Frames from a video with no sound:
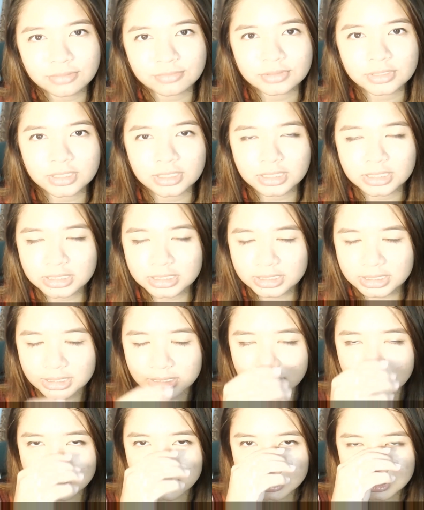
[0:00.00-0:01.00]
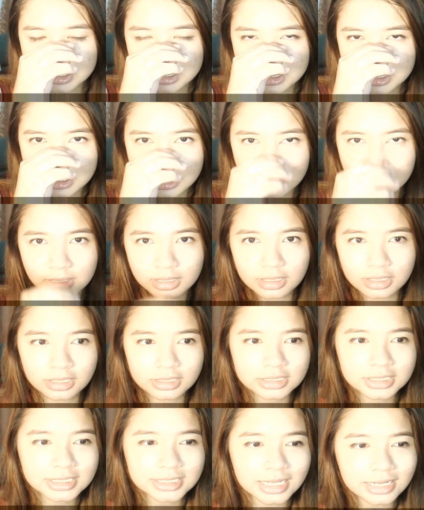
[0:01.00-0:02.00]
everything's
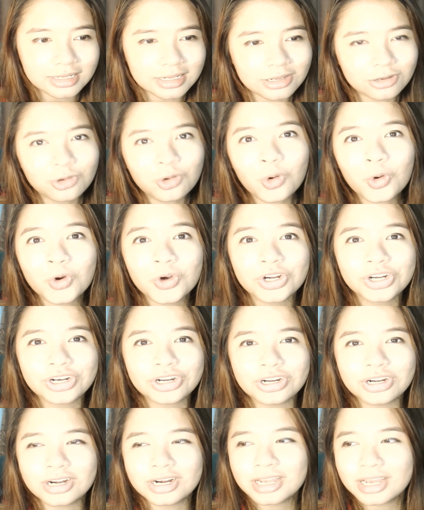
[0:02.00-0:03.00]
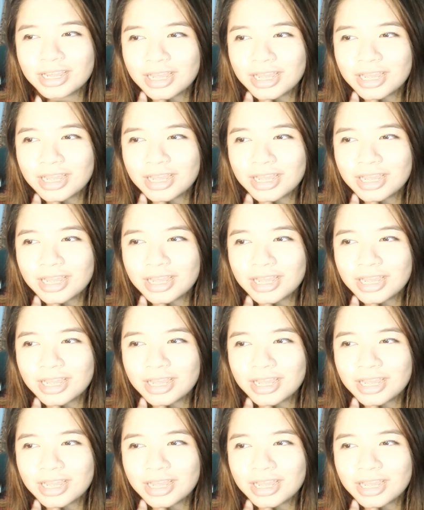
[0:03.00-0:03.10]
set in order.